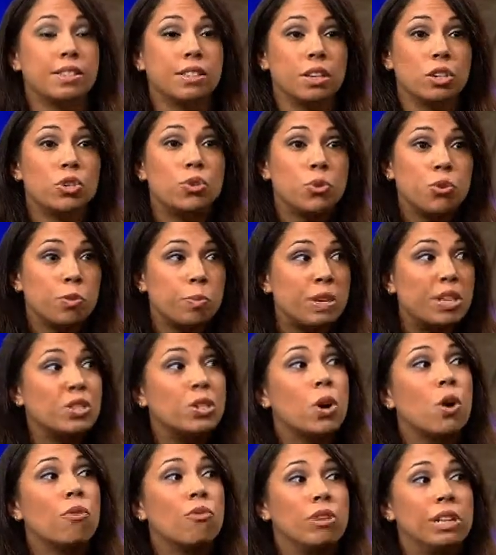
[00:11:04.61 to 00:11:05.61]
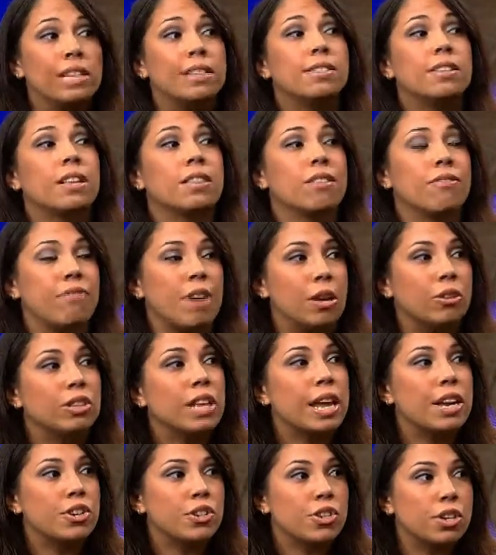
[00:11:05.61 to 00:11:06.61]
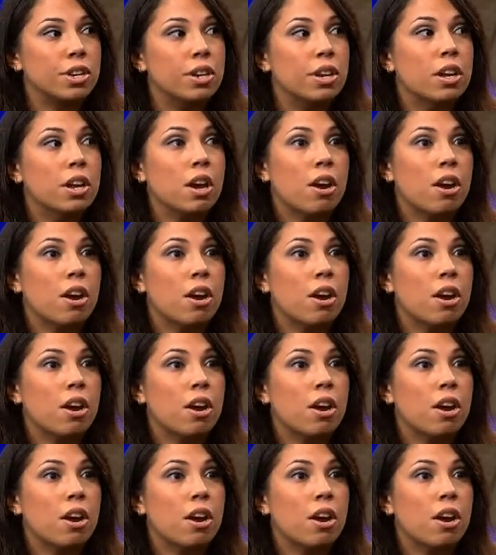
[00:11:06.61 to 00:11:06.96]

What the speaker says: and truth be told, really set the foundation